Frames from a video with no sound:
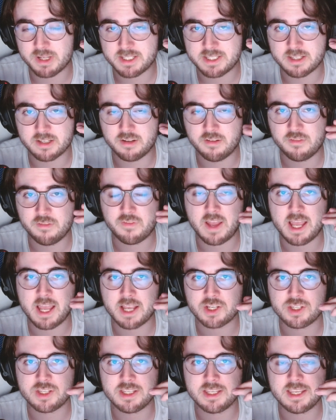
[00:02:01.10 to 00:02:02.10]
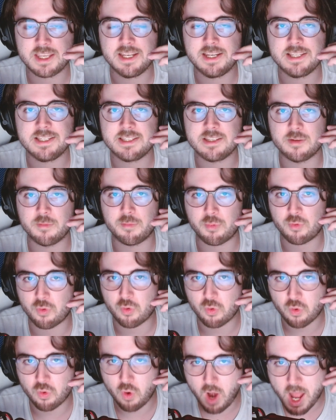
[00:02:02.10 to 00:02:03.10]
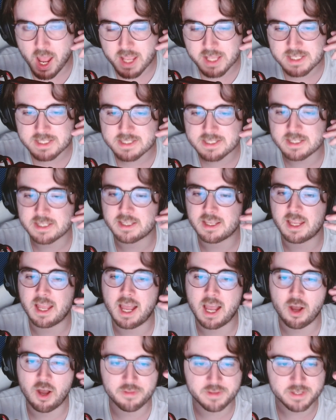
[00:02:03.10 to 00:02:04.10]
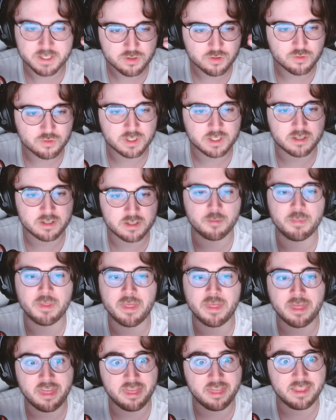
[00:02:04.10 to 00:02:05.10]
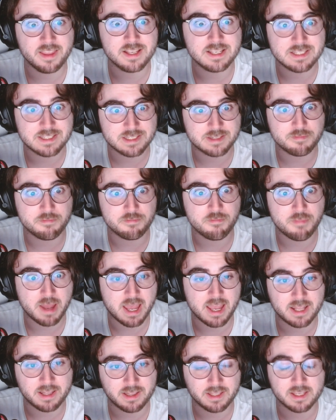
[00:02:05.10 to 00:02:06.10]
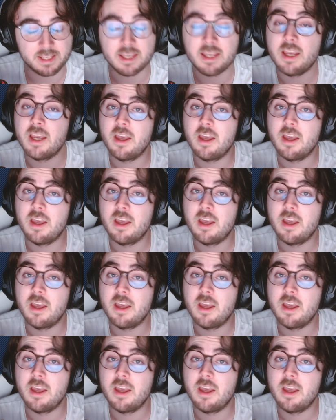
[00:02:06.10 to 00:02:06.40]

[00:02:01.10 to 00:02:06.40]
myself. Actually, it is surprising how they screwed it up this badly.